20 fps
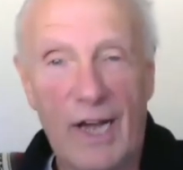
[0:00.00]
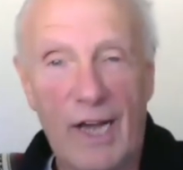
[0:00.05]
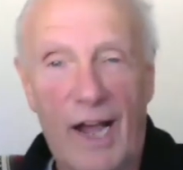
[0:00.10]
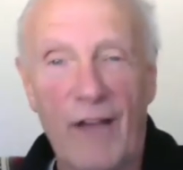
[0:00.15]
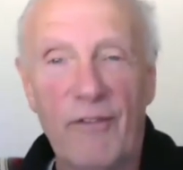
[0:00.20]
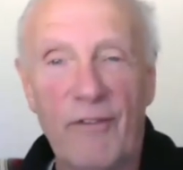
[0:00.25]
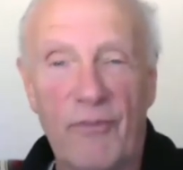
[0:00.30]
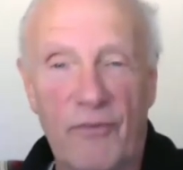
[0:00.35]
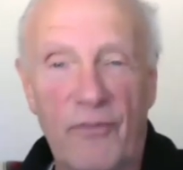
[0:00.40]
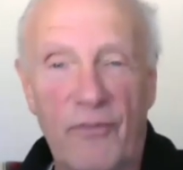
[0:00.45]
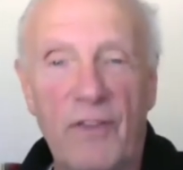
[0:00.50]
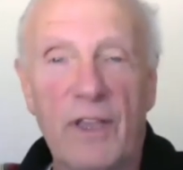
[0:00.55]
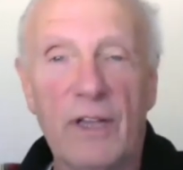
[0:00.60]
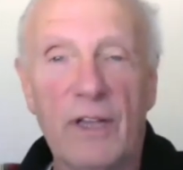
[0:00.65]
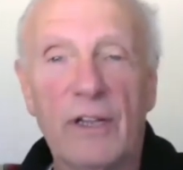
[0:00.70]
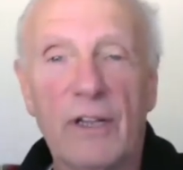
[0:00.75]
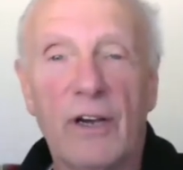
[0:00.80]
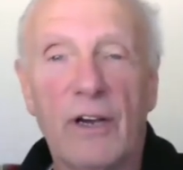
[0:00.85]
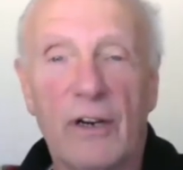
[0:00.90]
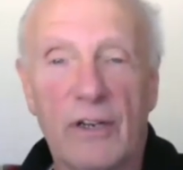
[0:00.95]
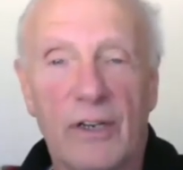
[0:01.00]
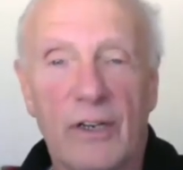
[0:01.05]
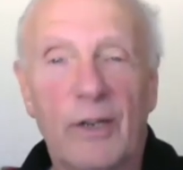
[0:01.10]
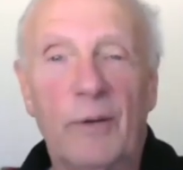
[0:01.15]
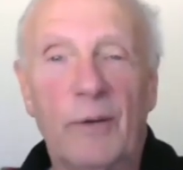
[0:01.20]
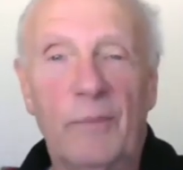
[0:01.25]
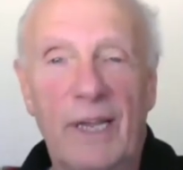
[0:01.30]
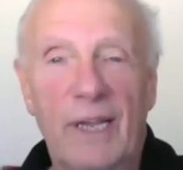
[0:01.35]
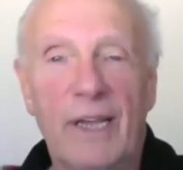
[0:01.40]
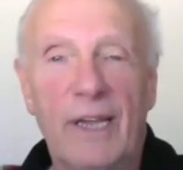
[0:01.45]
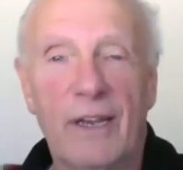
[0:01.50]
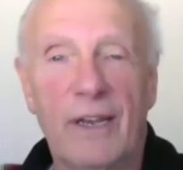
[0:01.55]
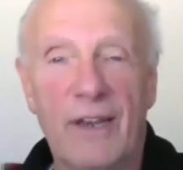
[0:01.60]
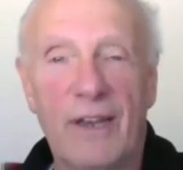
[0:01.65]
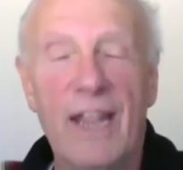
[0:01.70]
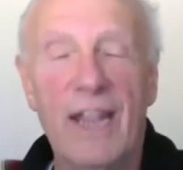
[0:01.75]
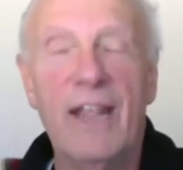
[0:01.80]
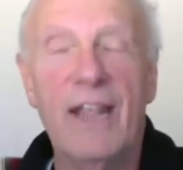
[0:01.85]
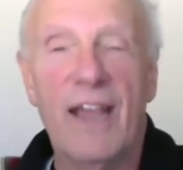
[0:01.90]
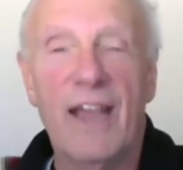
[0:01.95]
I feel her come
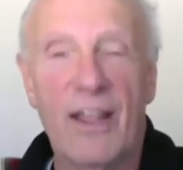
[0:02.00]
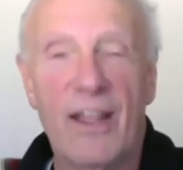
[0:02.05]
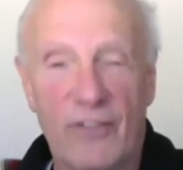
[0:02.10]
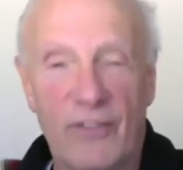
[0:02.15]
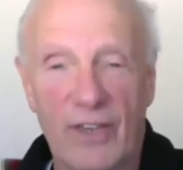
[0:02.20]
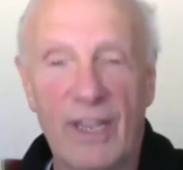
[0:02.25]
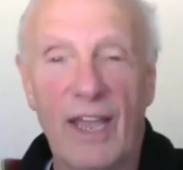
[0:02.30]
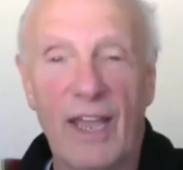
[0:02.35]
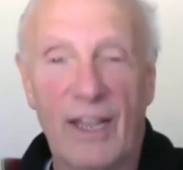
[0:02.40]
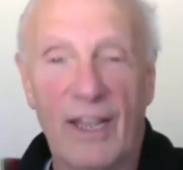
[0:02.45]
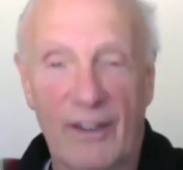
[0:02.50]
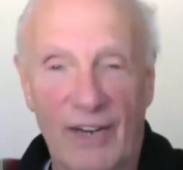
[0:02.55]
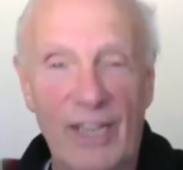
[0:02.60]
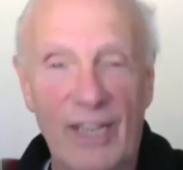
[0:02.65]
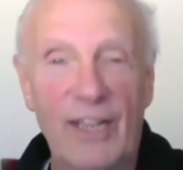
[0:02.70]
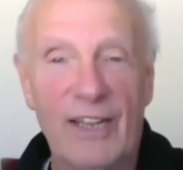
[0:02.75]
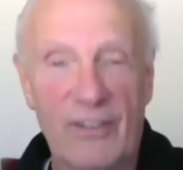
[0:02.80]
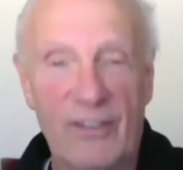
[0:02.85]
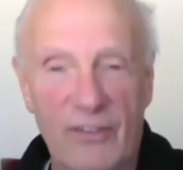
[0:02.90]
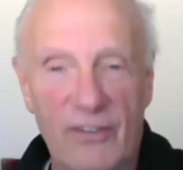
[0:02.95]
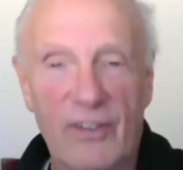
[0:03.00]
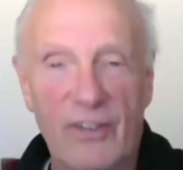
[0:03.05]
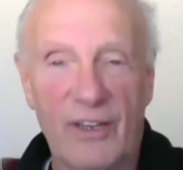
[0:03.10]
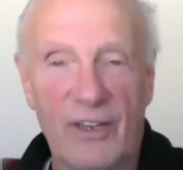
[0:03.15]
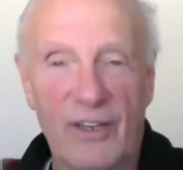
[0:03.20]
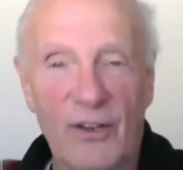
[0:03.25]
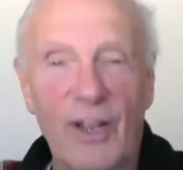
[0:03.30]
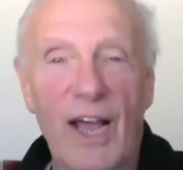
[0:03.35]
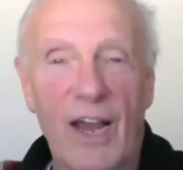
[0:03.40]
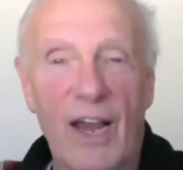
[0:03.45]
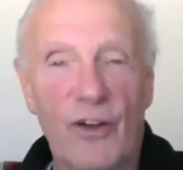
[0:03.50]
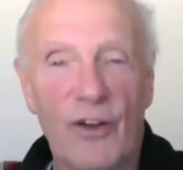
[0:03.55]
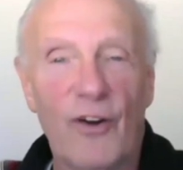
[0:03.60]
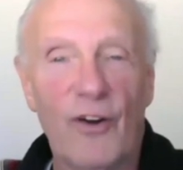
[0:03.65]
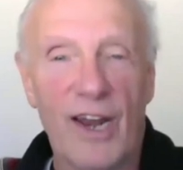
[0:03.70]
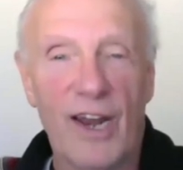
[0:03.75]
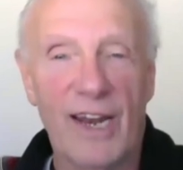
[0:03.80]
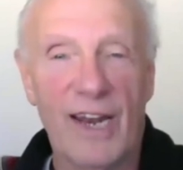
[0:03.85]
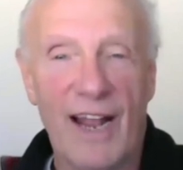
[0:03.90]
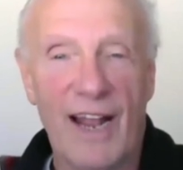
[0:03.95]
in and say, yeah, this is it. You're
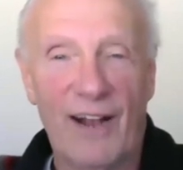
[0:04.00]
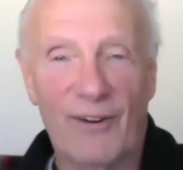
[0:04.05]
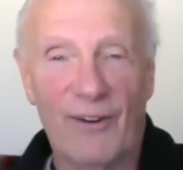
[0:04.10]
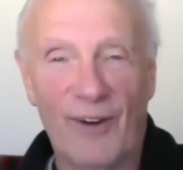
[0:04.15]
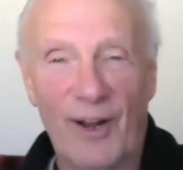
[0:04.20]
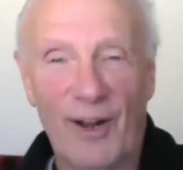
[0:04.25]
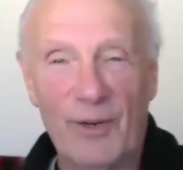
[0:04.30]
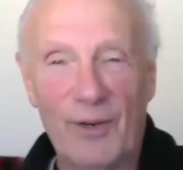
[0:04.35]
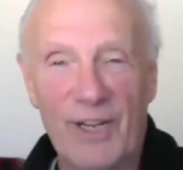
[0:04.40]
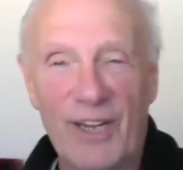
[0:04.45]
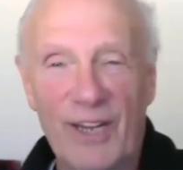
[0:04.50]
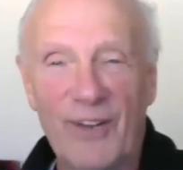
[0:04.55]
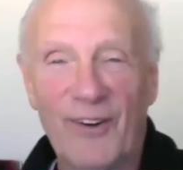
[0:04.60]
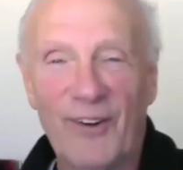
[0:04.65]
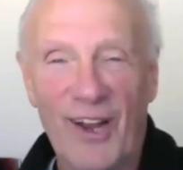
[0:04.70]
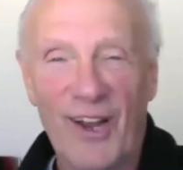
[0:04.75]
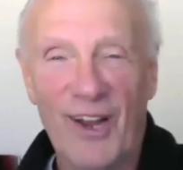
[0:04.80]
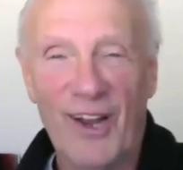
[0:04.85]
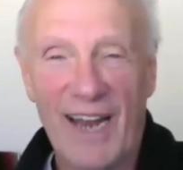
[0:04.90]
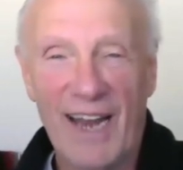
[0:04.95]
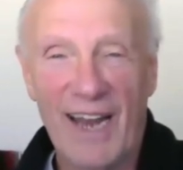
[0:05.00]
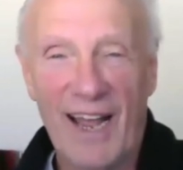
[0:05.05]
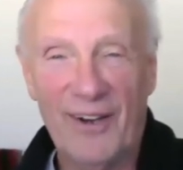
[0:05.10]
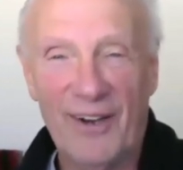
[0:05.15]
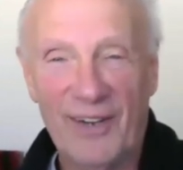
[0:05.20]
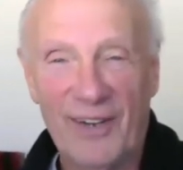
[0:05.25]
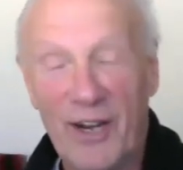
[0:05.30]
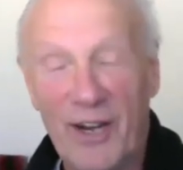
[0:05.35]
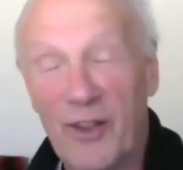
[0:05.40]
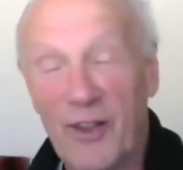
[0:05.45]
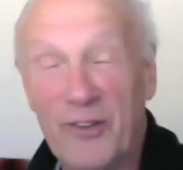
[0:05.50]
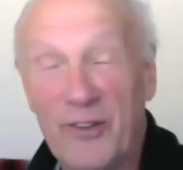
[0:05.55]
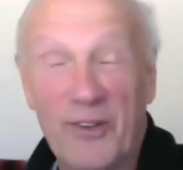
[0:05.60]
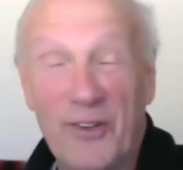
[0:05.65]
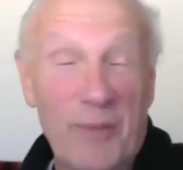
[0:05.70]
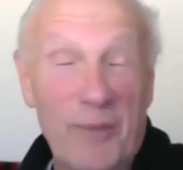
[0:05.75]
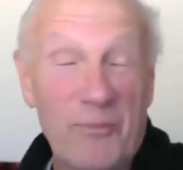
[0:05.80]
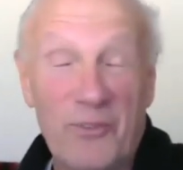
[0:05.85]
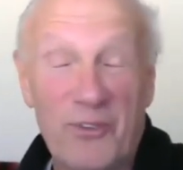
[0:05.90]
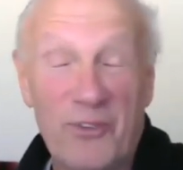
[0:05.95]
on it now, Robert. You're on it now. And other
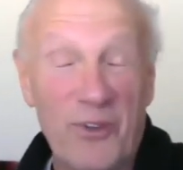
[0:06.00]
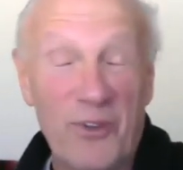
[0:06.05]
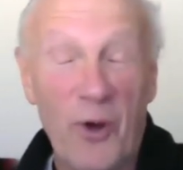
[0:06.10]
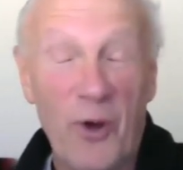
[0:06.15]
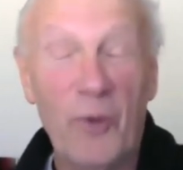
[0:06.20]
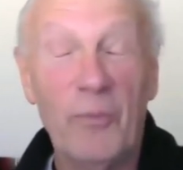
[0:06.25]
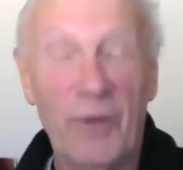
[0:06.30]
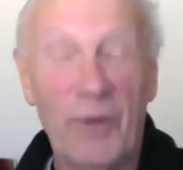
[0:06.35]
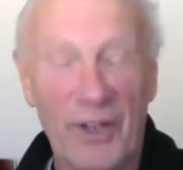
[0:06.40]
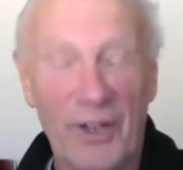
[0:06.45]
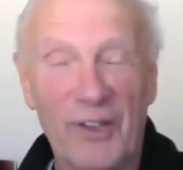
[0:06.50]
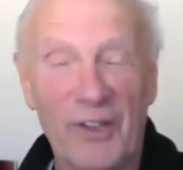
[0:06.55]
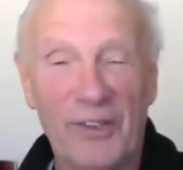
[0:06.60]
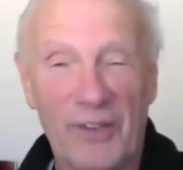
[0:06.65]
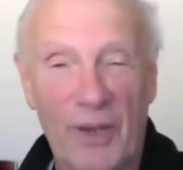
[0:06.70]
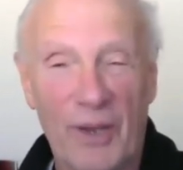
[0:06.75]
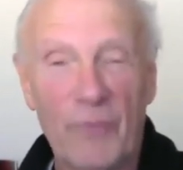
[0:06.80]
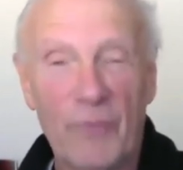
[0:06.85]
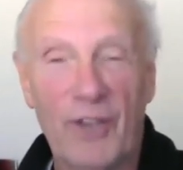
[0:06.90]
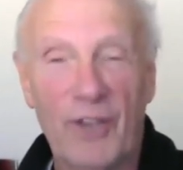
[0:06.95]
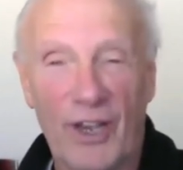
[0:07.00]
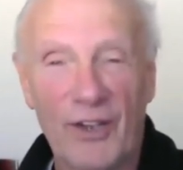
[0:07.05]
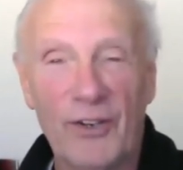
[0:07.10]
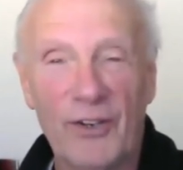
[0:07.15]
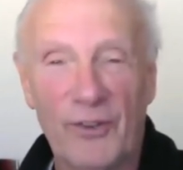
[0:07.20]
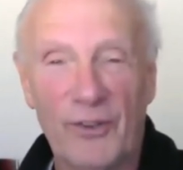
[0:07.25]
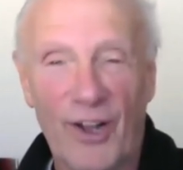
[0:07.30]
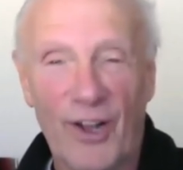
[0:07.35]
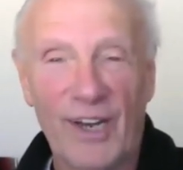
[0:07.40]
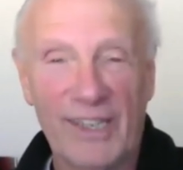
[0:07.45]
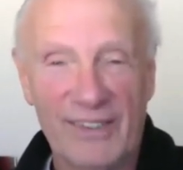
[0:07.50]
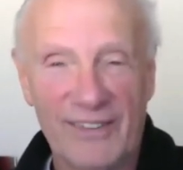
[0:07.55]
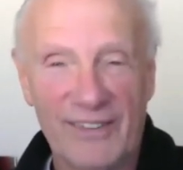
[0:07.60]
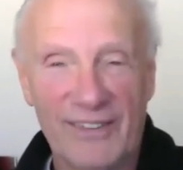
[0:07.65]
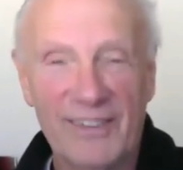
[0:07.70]
times, no, but other times, you're on it.